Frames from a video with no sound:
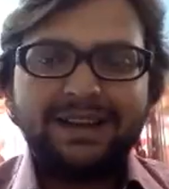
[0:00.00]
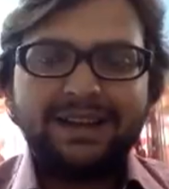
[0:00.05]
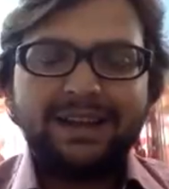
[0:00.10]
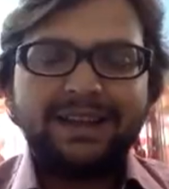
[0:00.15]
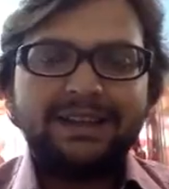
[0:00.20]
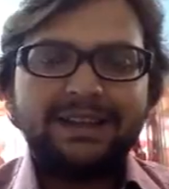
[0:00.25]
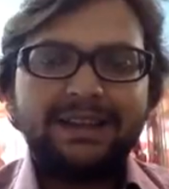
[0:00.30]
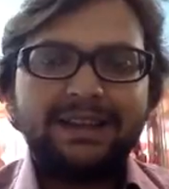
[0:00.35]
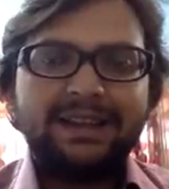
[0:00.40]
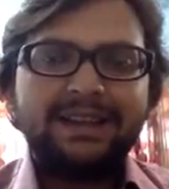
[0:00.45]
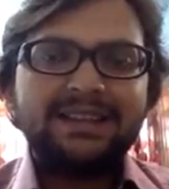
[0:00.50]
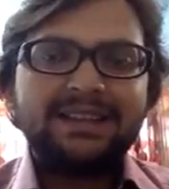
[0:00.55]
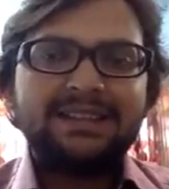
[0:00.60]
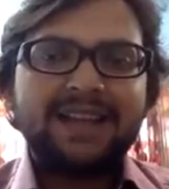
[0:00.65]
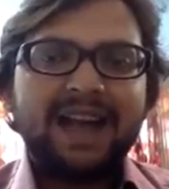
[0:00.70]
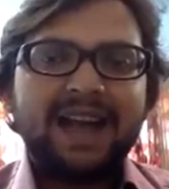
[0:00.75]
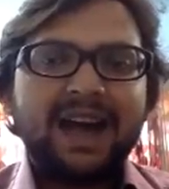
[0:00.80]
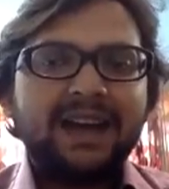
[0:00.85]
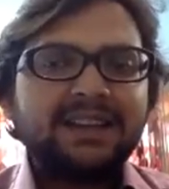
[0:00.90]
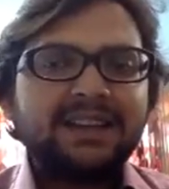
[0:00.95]
It is
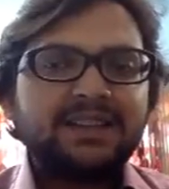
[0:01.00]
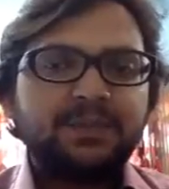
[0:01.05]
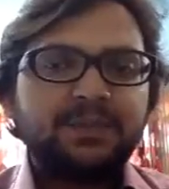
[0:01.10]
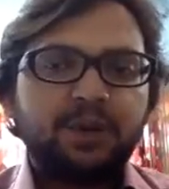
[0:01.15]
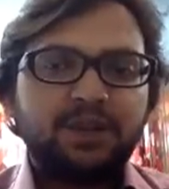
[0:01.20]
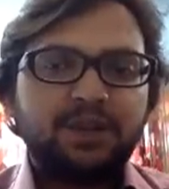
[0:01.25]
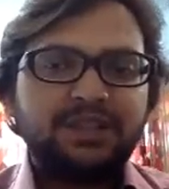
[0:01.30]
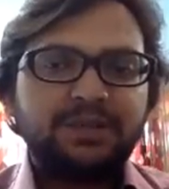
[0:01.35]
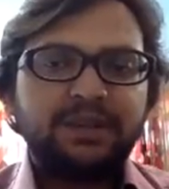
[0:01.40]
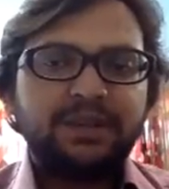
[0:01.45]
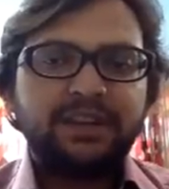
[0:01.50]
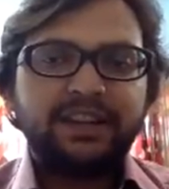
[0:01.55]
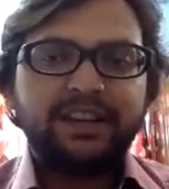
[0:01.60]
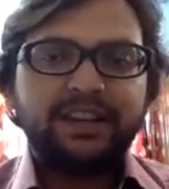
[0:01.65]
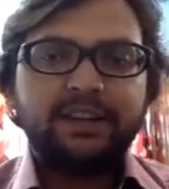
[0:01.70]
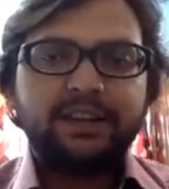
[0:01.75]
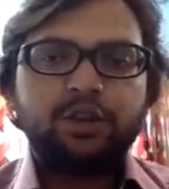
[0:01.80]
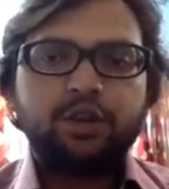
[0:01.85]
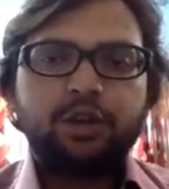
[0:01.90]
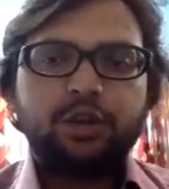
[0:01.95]
our
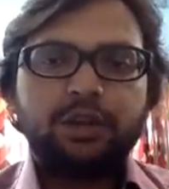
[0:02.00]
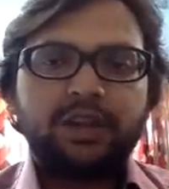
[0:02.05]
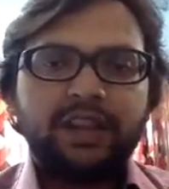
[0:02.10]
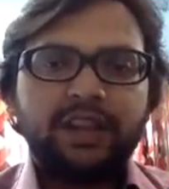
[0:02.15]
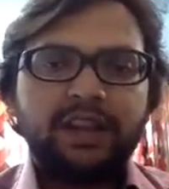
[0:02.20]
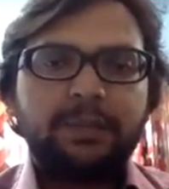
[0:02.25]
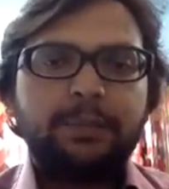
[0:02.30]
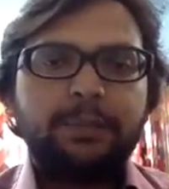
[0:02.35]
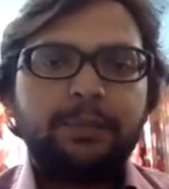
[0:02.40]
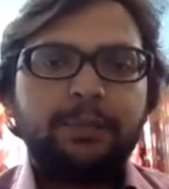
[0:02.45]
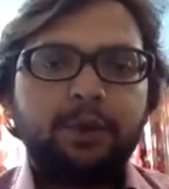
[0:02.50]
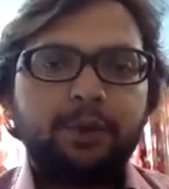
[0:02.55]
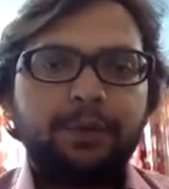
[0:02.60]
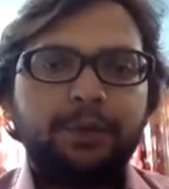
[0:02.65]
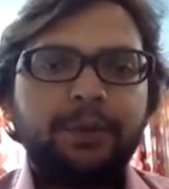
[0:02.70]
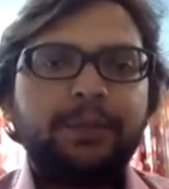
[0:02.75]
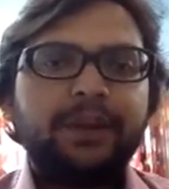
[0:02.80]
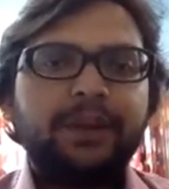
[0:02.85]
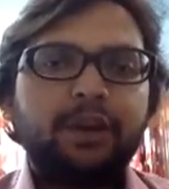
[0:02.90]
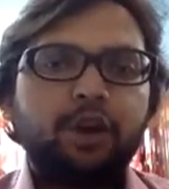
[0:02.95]
responsibility to take
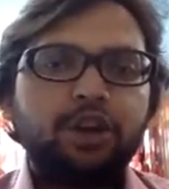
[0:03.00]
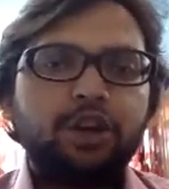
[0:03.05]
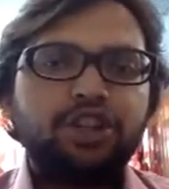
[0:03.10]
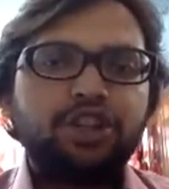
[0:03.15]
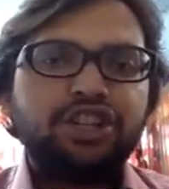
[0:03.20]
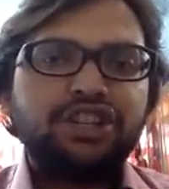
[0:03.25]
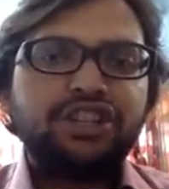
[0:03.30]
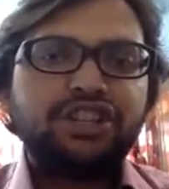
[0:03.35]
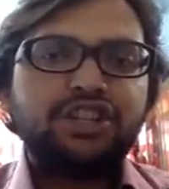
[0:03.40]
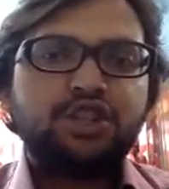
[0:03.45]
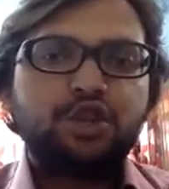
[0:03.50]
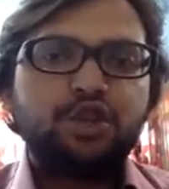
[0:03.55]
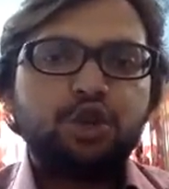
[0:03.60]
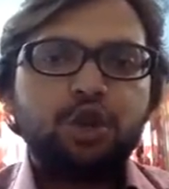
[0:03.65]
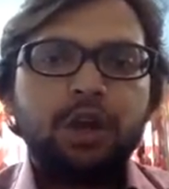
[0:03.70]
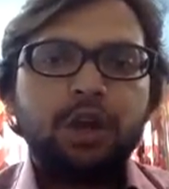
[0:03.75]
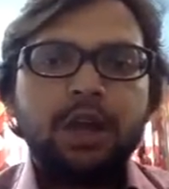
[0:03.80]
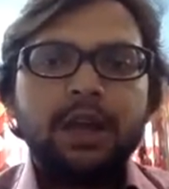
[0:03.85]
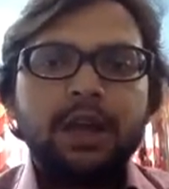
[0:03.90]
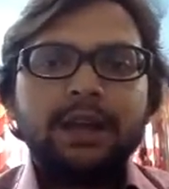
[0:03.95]
proper precautions
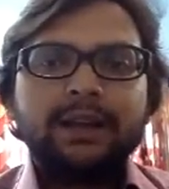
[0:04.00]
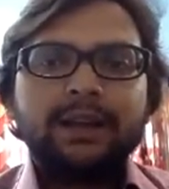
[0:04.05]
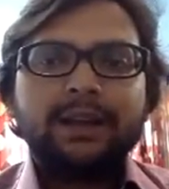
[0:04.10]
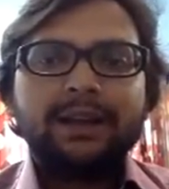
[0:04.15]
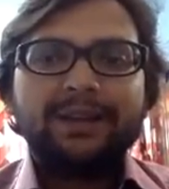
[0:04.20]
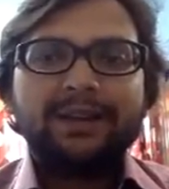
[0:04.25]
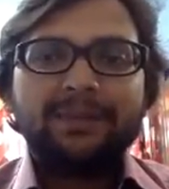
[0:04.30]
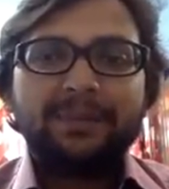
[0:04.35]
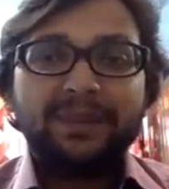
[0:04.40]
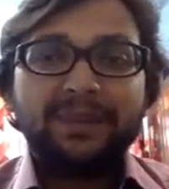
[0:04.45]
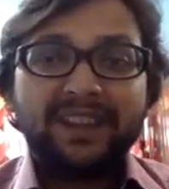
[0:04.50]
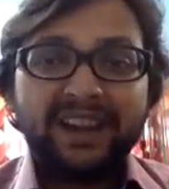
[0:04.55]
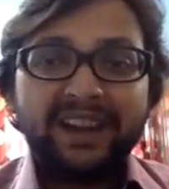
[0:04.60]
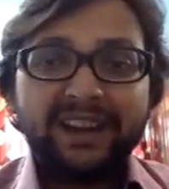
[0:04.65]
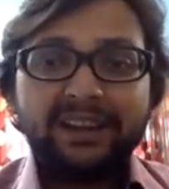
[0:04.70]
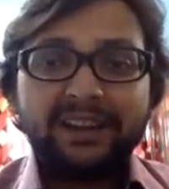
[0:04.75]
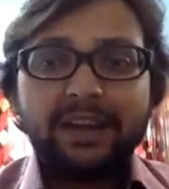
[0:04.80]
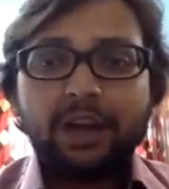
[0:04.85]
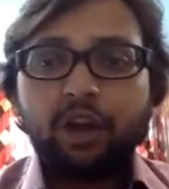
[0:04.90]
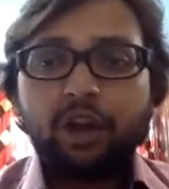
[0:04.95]
to
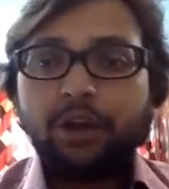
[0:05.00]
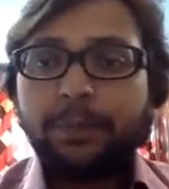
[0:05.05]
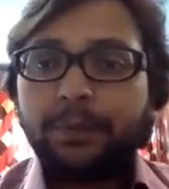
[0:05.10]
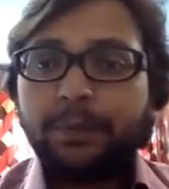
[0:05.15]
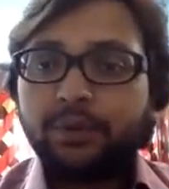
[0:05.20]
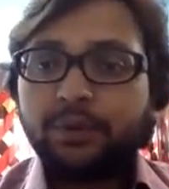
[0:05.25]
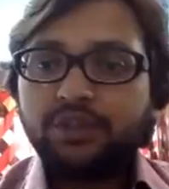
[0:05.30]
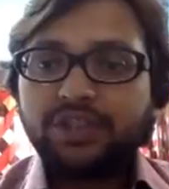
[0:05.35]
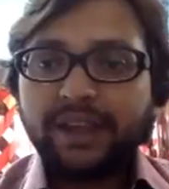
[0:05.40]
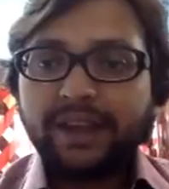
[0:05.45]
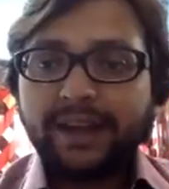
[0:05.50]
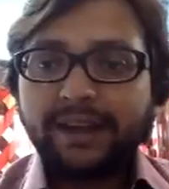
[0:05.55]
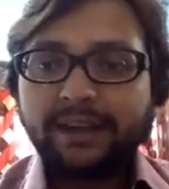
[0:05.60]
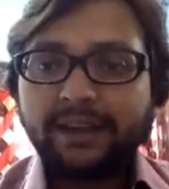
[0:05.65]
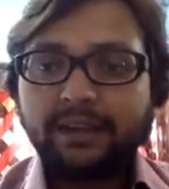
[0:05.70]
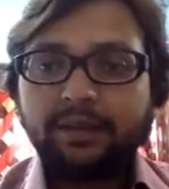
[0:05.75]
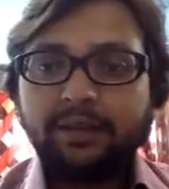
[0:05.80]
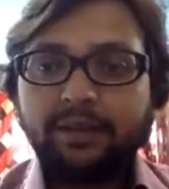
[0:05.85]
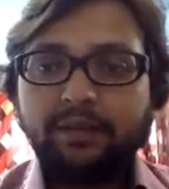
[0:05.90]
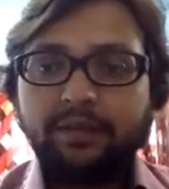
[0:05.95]
data or
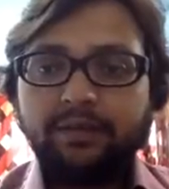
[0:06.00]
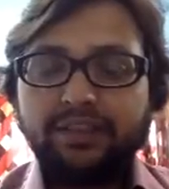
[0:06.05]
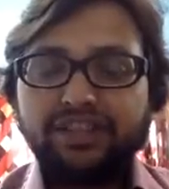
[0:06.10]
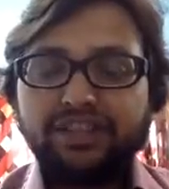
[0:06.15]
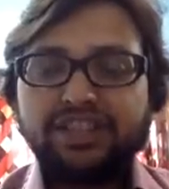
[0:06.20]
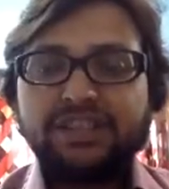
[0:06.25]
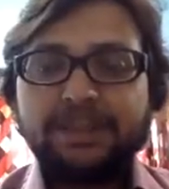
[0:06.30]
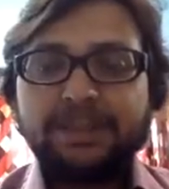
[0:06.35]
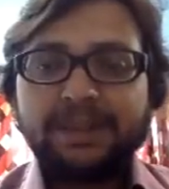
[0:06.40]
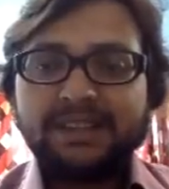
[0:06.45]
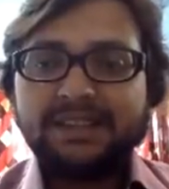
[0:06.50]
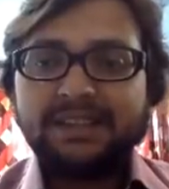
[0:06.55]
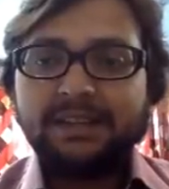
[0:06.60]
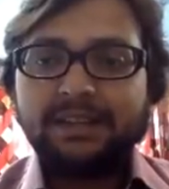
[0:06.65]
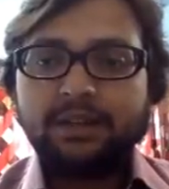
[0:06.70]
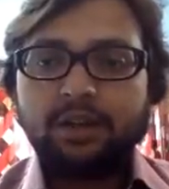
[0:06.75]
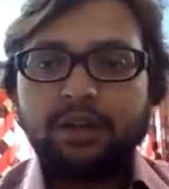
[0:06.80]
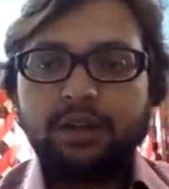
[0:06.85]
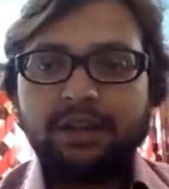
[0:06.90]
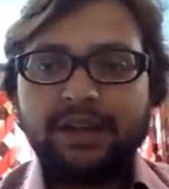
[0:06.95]
project which is
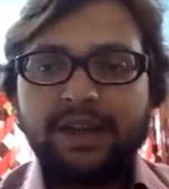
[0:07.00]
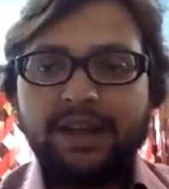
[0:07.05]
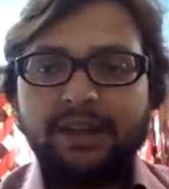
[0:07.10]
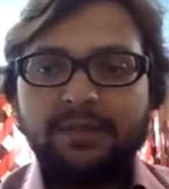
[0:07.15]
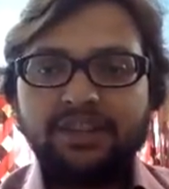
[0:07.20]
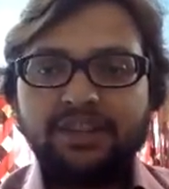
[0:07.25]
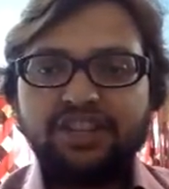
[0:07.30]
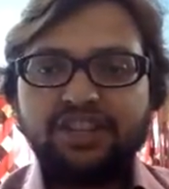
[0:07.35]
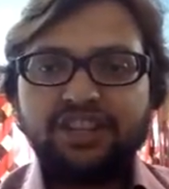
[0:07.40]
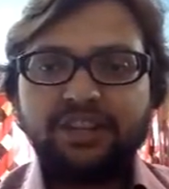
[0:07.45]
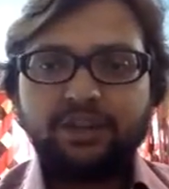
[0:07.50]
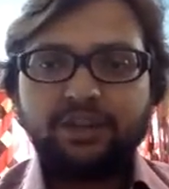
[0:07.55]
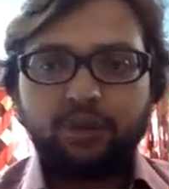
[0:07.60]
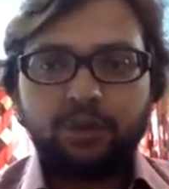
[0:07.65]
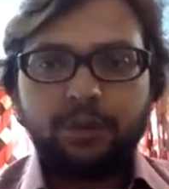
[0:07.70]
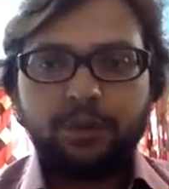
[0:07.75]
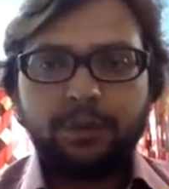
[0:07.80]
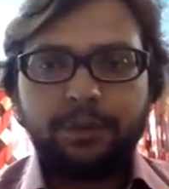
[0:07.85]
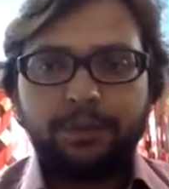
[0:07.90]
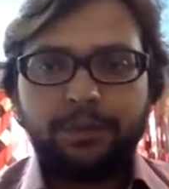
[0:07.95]
present on that machine
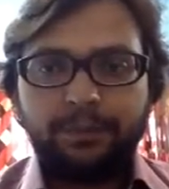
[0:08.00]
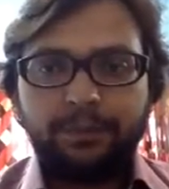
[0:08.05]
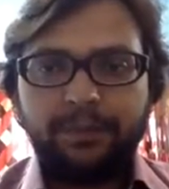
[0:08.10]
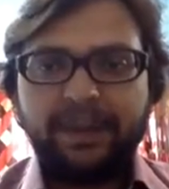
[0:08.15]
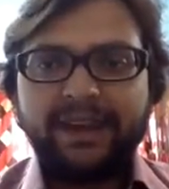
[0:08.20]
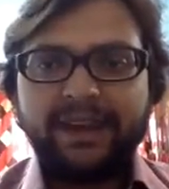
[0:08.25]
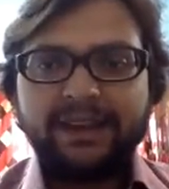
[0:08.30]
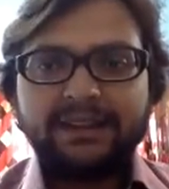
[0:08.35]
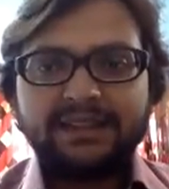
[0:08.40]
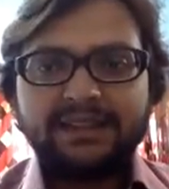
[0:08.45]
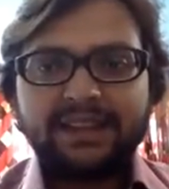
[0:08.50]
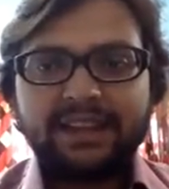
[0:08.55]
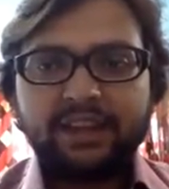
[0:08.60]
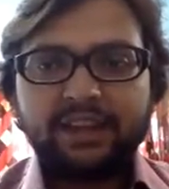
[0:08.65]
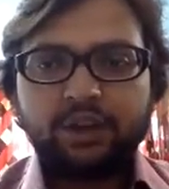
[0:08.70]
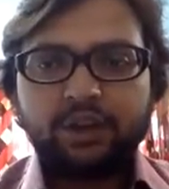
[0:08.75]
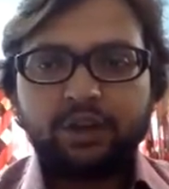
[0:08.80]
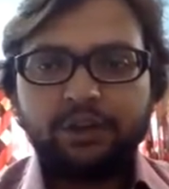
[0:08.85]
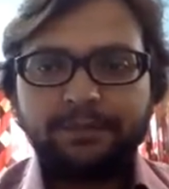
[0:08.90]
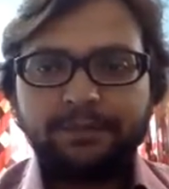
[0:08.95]
to make it
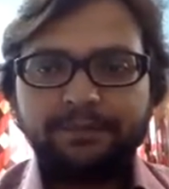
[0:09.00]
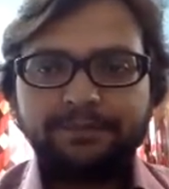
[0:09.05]
secure.